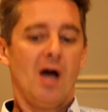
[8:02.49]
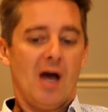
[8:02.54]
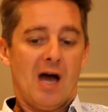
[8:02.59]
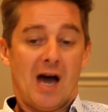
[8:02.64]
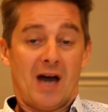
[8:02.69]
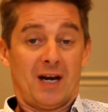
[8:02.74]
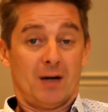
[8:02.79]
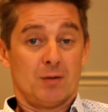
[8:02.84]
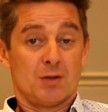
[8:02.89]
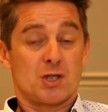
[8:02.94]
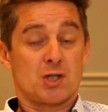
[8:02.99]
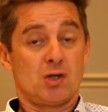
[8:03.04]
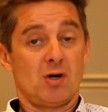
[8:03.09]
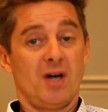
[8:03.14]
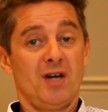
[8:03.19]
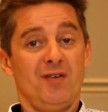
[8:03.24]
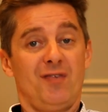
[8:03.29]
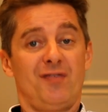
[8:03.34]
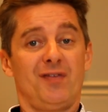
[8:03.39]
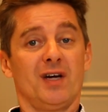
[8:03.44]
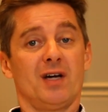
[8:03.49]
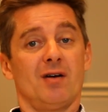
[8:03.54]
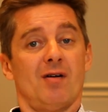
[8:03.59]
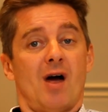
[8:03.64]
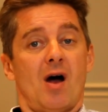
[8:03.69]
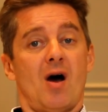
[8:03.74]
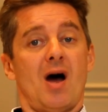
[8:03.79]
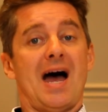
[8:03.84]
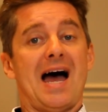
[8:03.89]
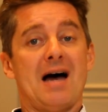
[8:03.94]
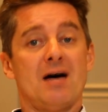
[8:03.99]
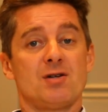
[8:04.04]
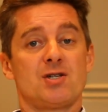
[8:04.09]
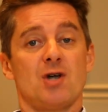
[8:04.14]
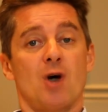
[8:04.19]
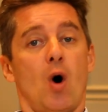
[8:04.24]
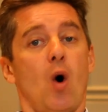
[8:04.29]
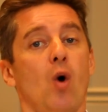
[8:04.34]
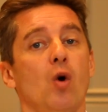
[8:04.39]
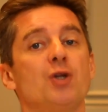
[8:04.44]
And I was trying to figure out how to
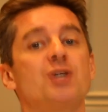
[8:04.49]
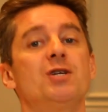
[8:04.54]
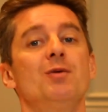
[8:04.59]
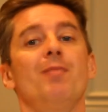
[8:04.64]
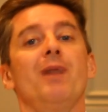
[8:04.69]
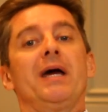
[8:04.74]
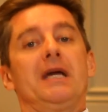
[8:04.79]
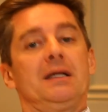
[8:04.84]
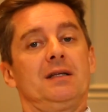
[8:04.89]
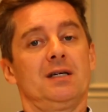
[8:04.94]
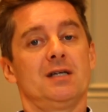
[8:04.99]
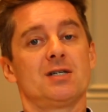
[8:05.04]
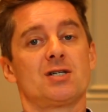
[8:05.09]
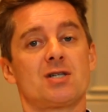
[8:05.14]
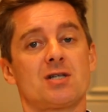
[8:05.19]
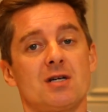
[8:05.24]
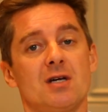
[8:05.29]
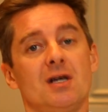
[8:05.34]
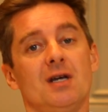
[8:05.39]
automate this.